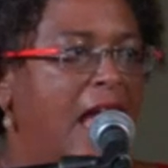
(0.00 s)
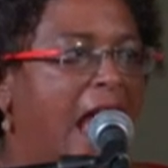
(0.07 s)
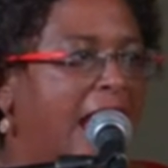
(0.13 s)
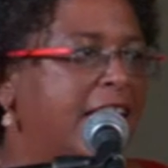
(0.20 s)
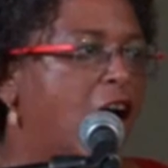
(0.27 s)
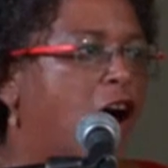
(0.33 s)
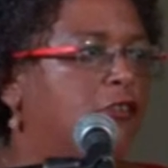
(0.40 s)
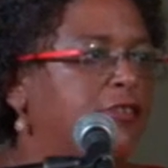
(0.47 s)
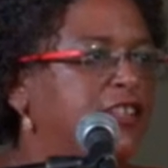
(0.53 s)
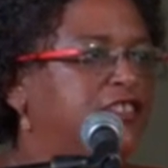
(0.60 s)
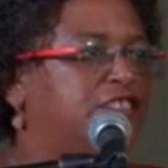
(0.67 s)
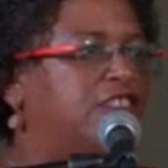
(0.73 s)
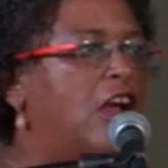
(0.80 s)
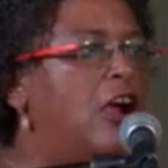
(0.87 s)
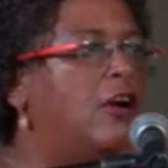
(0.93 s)
and our
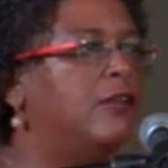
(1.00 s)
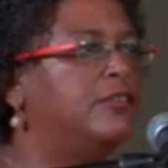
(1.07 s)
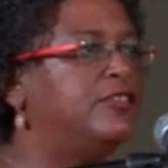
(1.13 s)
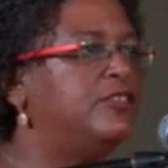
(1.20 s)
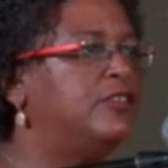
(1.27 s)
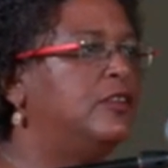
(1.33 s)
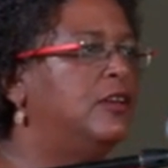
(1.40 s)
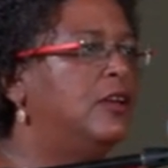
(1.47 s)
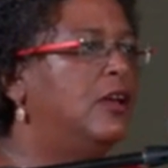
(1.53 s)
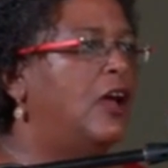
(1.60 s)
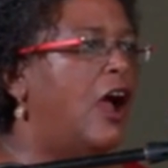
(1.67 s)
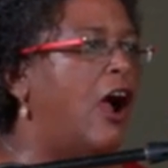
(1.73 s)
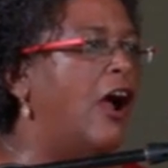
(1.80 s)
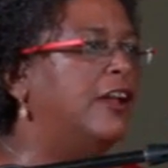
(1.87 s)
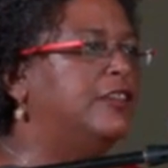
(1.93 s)
reserves
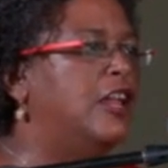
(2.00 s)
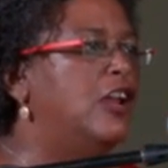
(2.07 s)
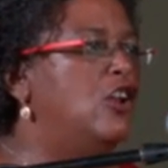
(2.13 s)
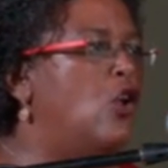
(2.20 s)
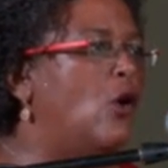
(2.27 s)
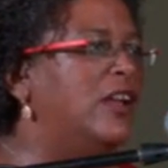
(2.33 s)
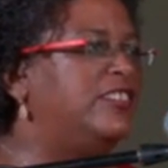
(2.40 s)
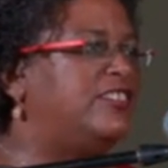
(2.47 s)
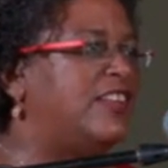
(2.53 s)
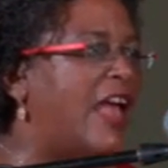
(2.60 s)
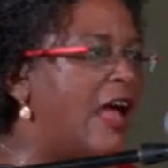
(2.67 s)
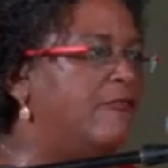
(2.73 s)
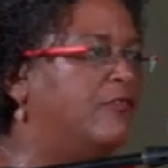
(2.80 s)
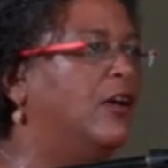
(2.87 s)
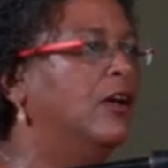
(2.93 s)
are at the lowest
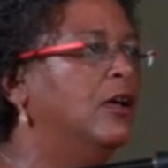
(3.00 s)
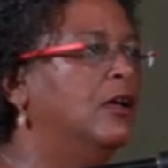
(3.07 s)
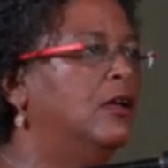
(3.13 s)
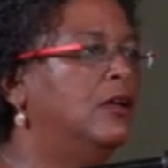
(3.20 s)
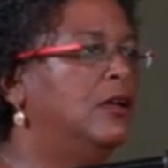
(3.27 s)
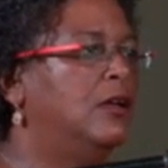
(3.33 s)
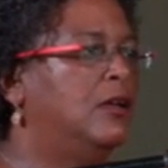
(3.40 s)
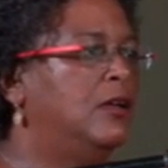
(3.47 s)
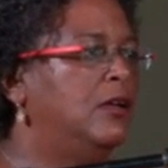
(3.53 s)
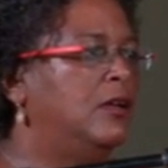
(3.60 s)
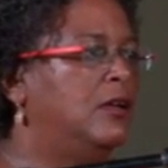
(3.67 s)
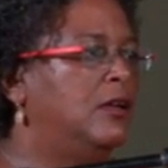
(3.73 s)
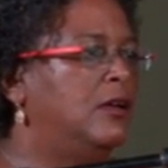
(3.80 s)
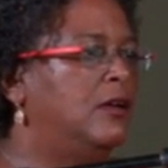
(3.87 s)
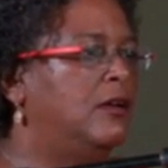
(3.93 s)
ever
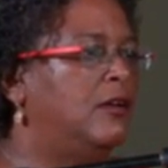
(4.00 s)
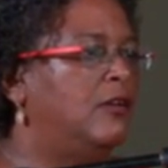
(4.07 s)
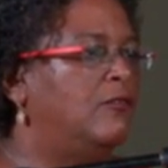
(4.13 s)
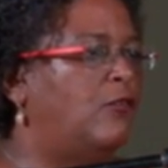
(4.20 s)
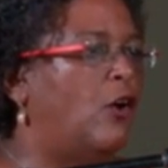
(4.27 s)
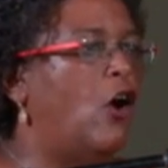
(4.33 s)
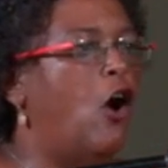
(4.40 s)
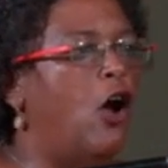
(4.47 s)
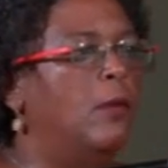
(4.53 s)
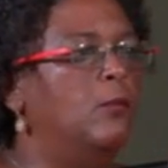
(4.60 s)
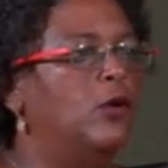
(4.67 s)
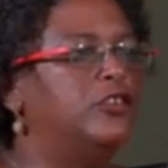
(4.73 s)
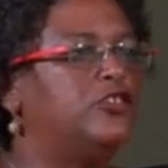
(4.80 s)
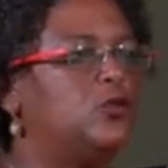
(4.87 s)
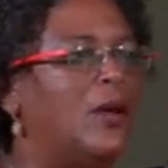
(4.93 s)
for
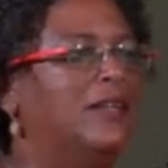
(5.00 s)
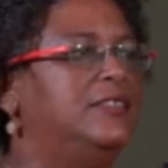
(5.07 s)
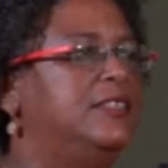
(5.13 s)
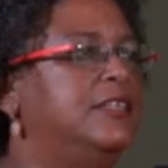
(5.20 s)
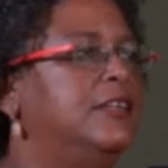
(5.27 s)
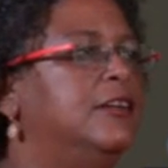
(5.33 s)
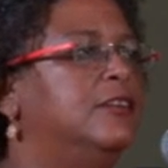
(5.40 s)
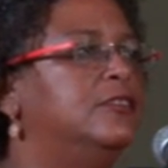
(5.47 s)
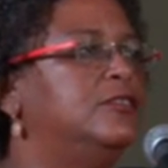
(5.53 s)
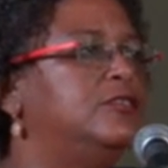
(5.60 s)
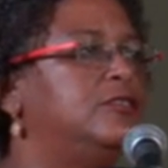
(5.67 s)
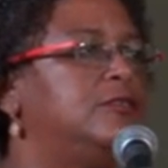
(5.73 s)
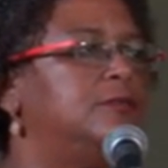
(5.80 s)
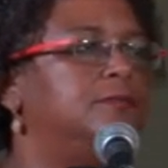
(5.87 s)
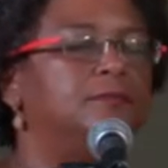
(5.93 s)
almost 20
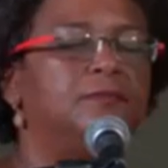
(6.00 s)
years.